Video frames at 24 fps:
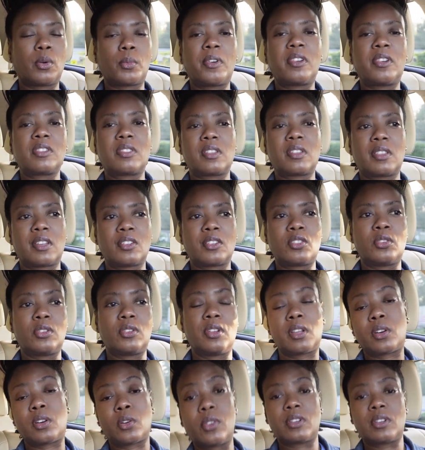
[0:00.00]
What is it that you
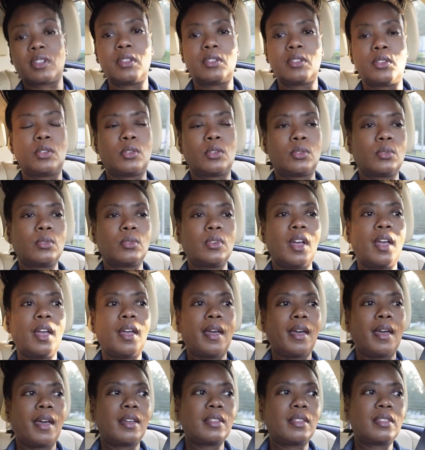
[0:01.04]
did or didn't do?
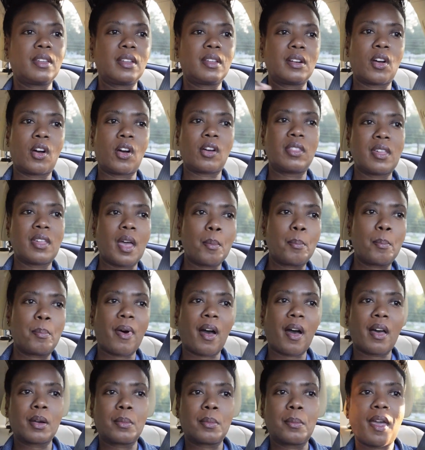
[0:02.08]
And then on that
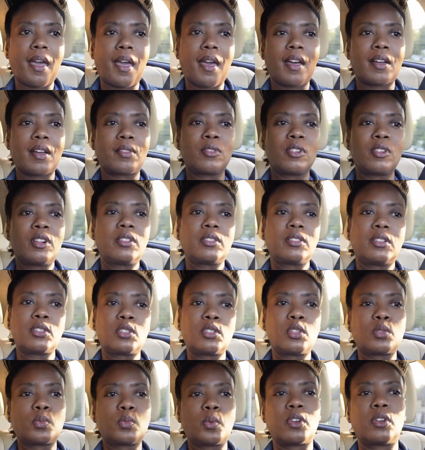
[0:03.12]
bottom half, this
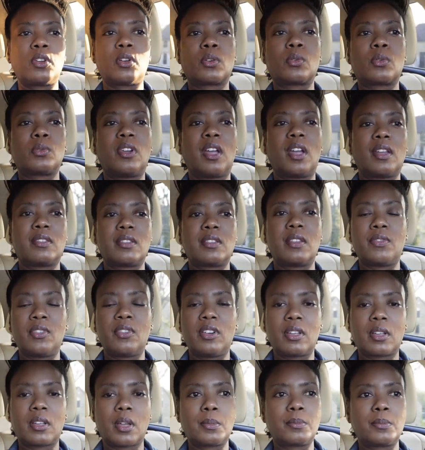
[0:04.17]
is where your
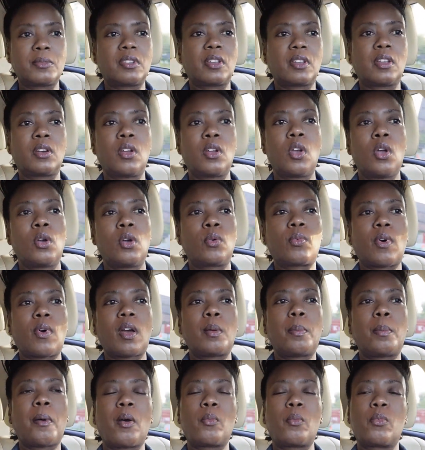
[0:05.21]
creativity comes in. Write
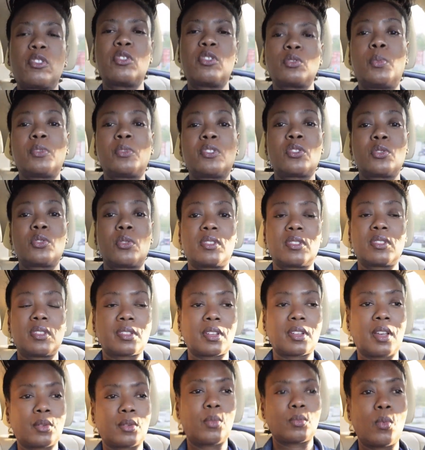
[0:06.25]
about what you wish you had
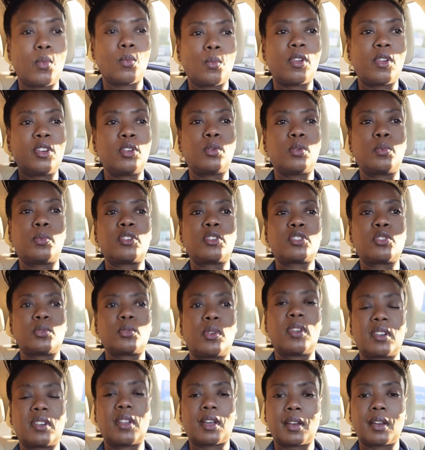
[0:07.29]
said, what you wish you
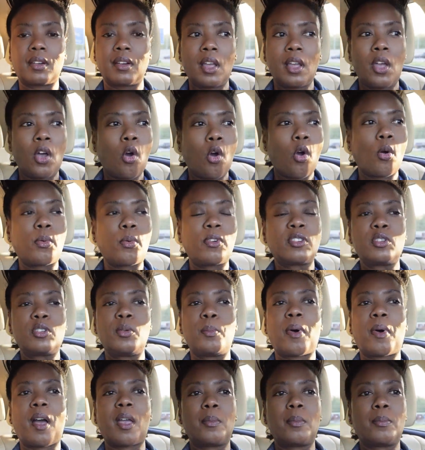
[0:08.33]
had done, or what you
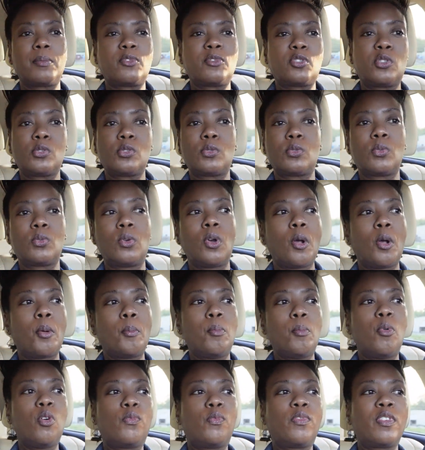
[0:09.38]
might do
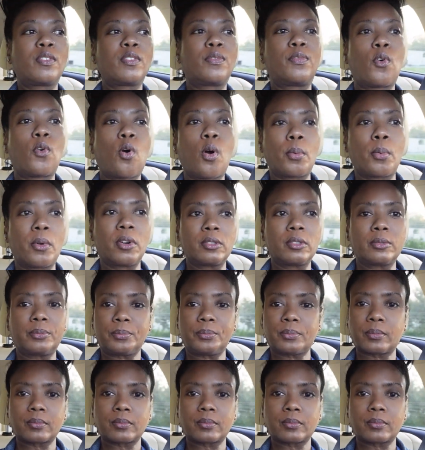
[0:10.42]
moving forward.